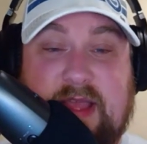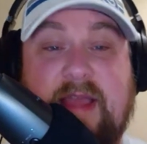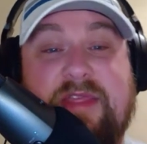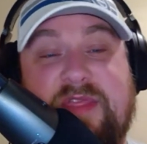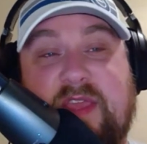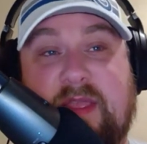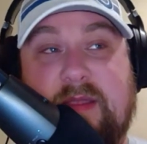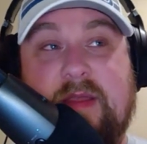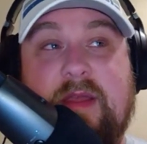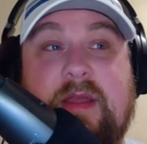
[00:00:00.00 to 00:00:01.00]
I think
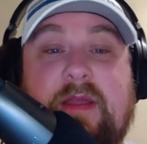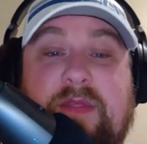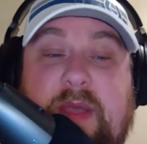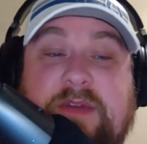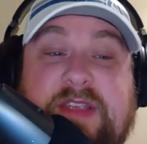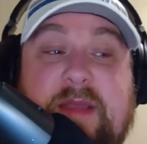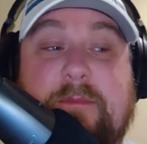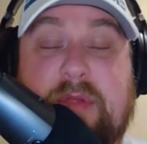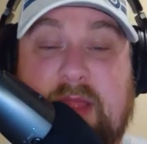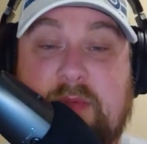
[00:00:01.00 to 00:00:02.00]
that was
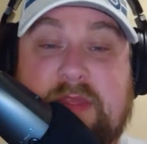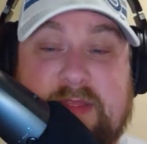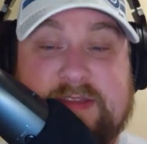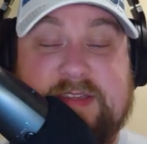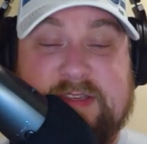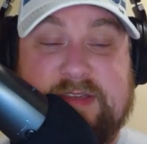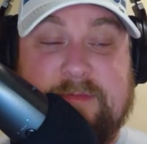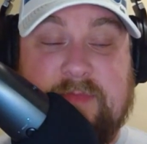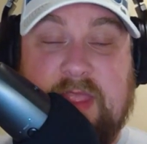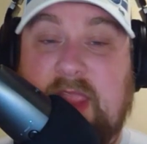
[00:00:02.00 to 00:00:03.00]
him playing within the
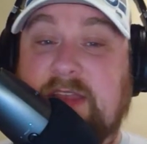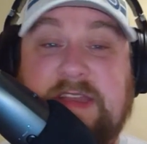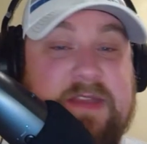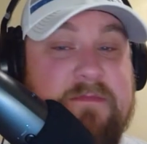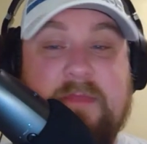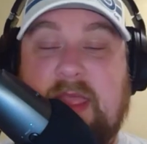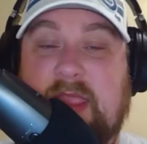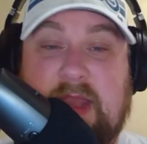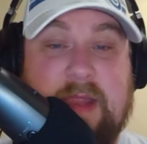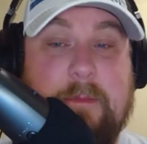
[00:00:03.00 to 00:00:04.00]
system. He didn't
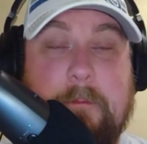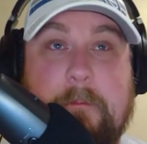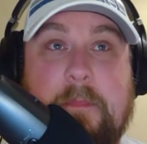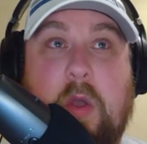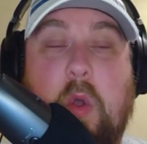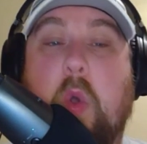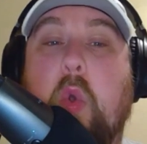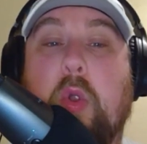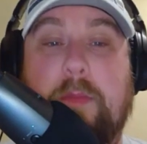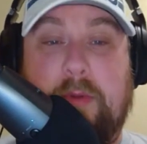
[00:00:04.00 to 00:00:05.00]
make any
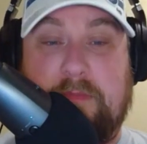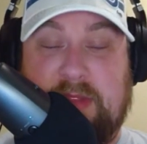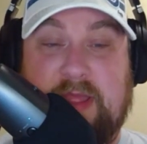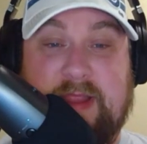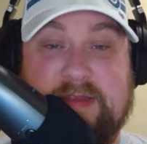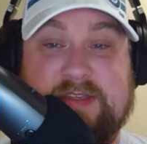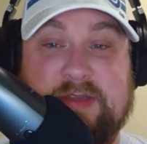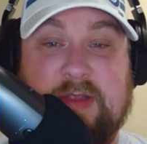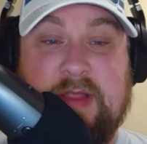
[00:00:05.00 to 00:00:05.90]
horrible plays.